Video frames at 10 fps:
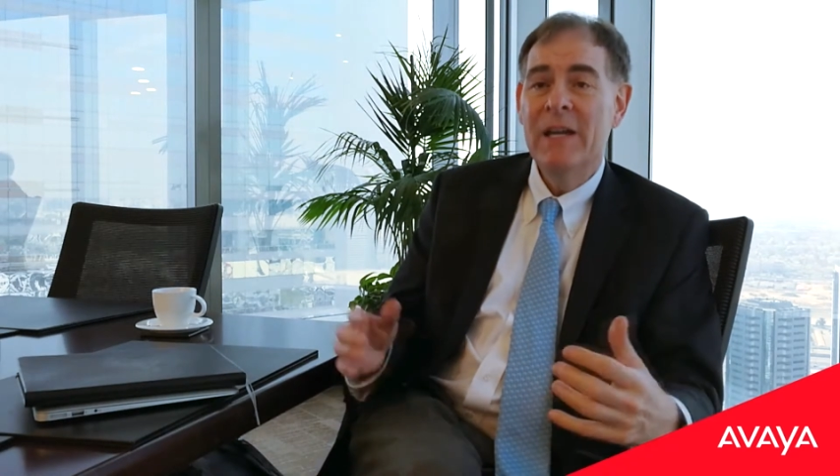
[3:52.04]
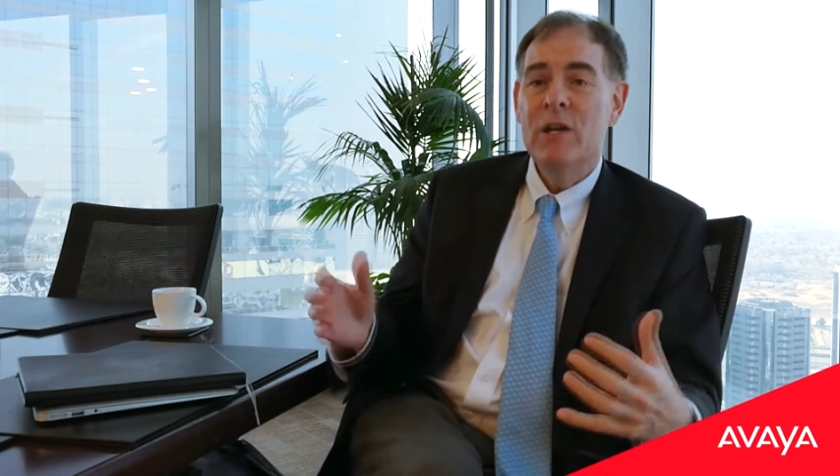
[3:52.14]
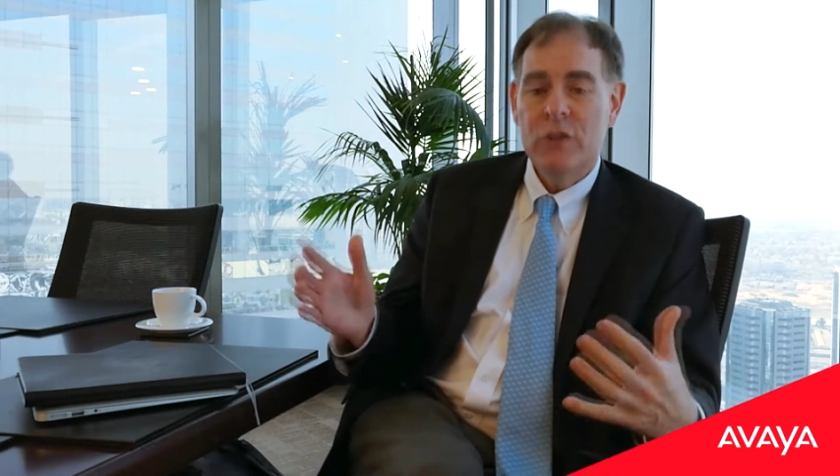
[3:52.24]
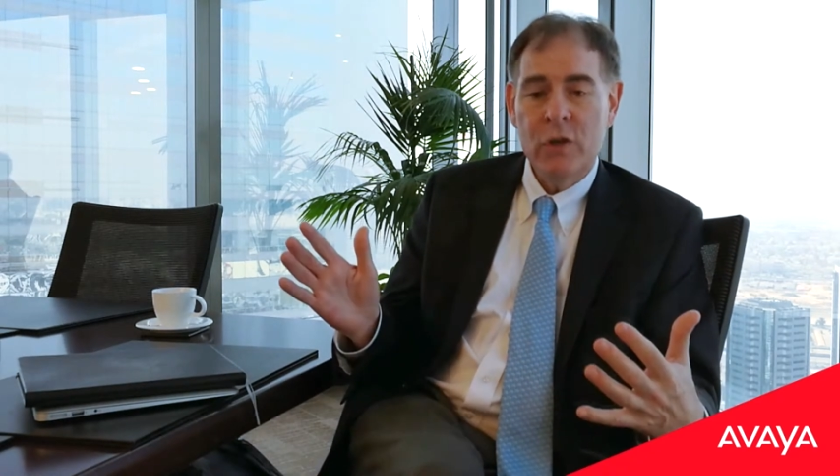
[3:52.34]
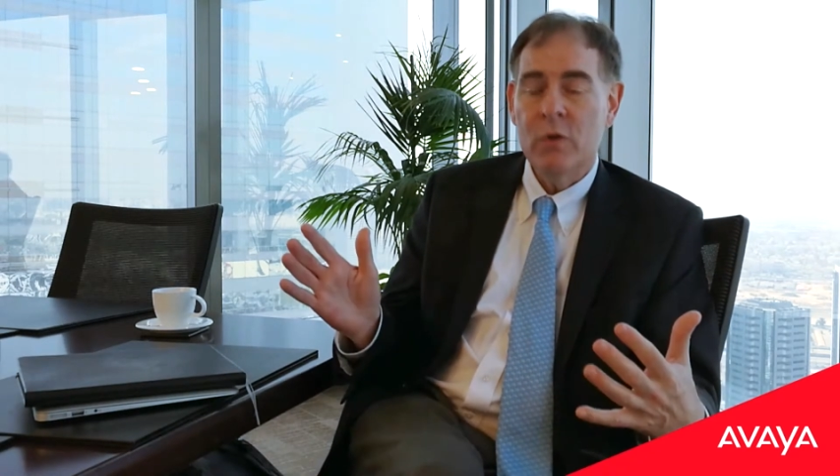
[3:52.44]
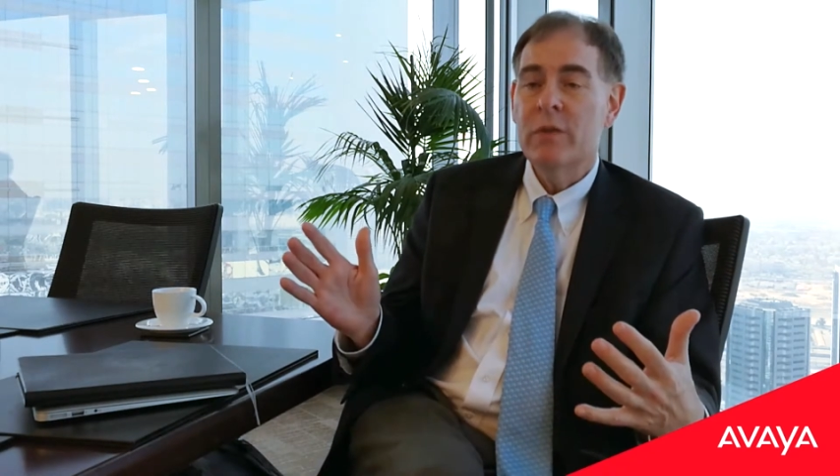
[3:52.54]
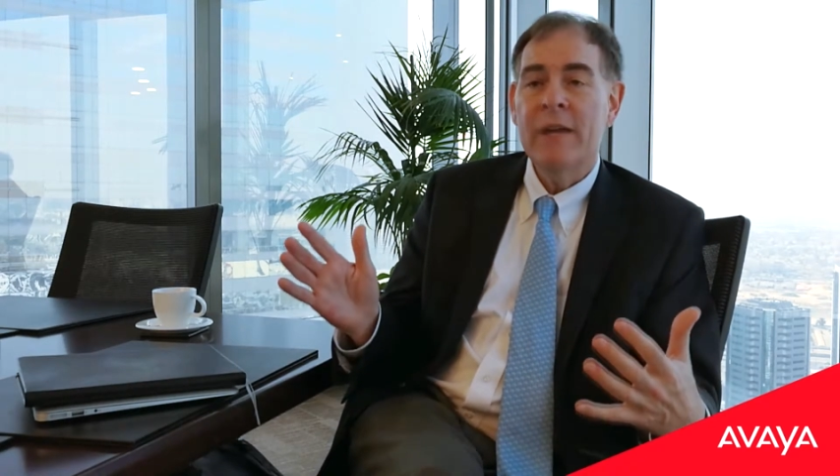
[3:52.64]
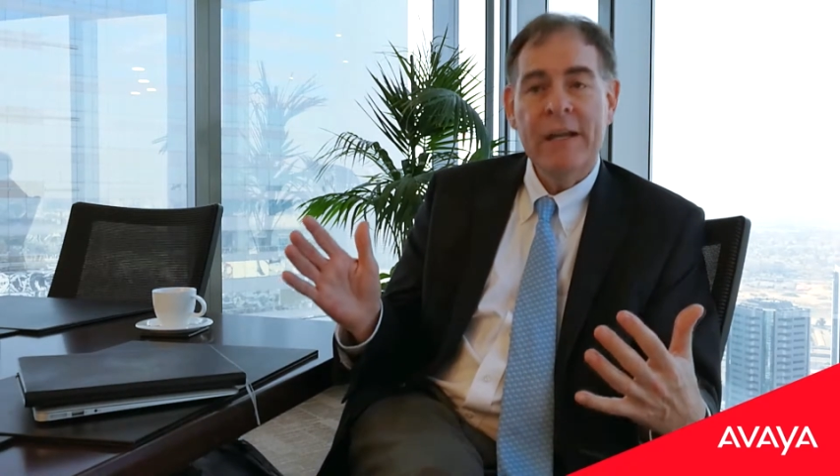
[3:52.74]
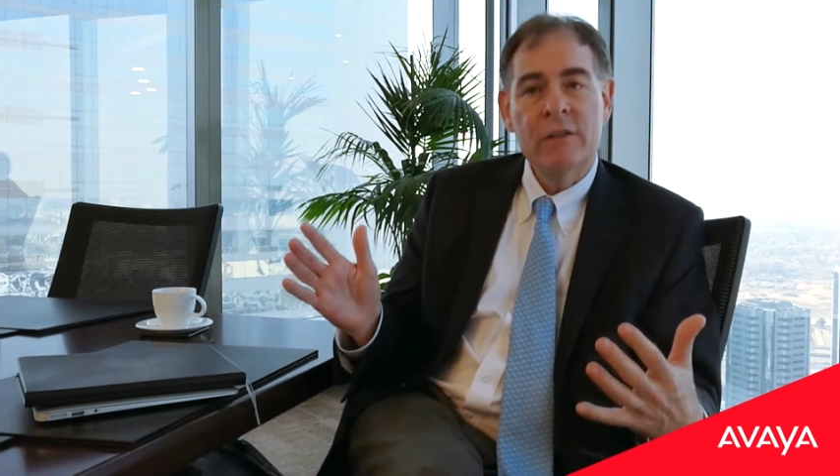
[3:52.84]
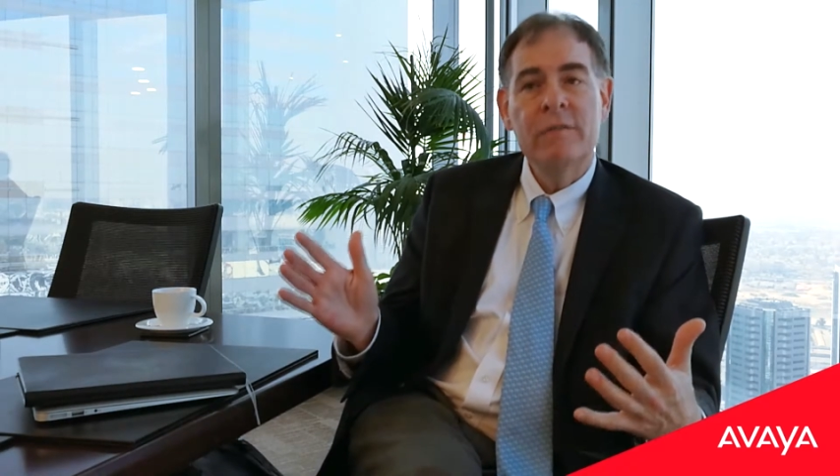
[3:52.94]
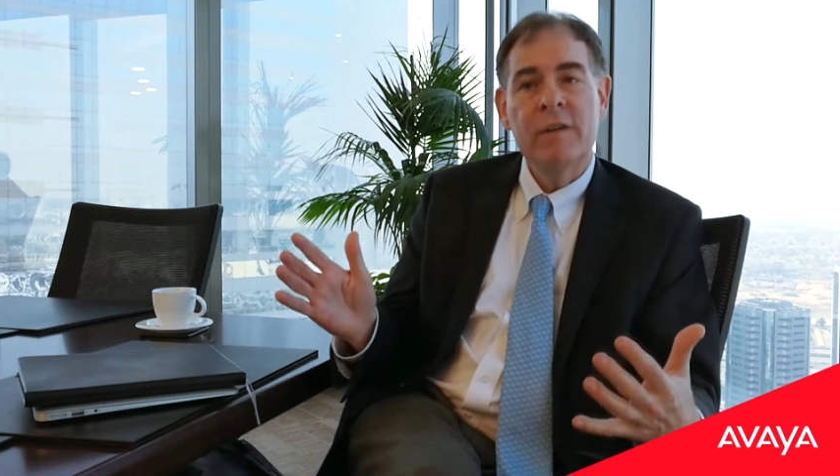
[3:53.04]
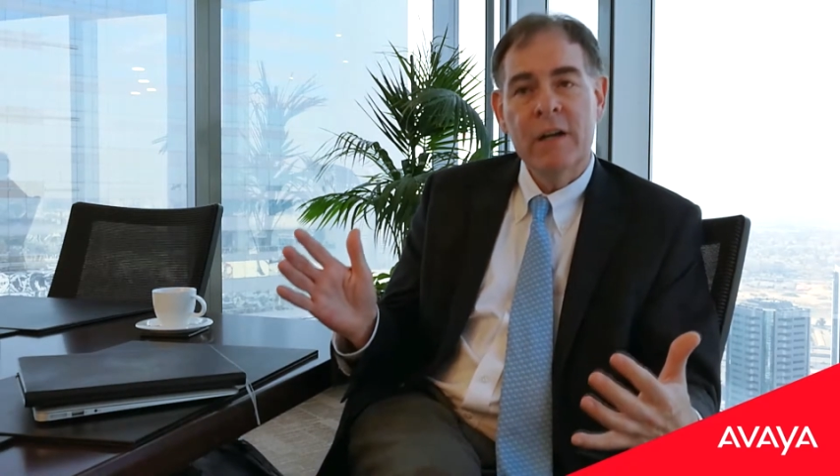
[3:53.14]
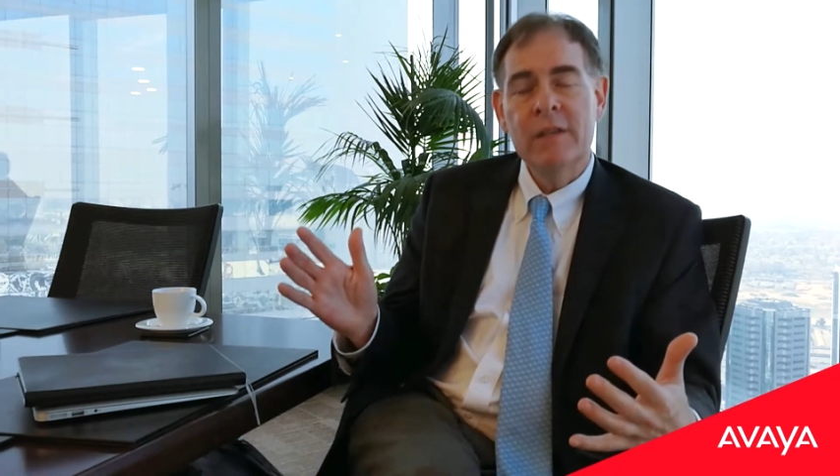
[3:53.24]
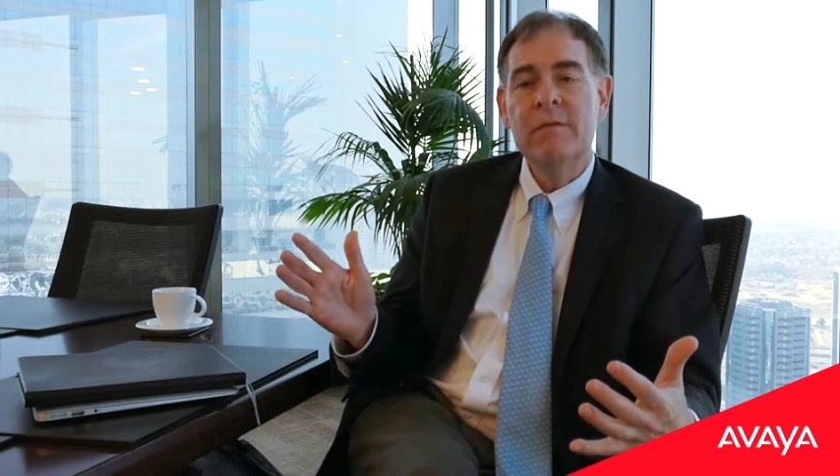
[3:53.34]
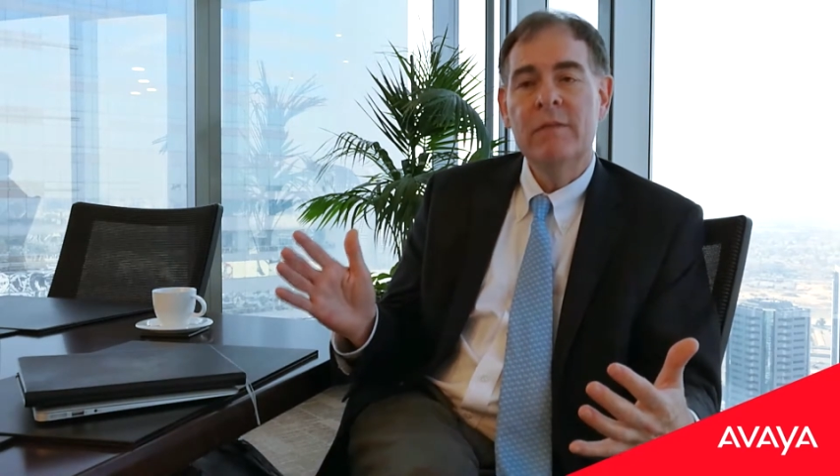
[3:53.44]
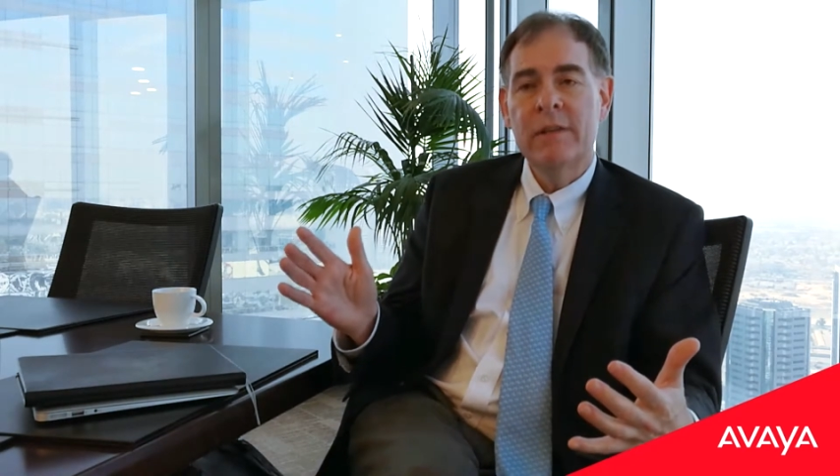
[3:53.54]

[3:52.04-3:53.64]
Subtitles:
So that's a very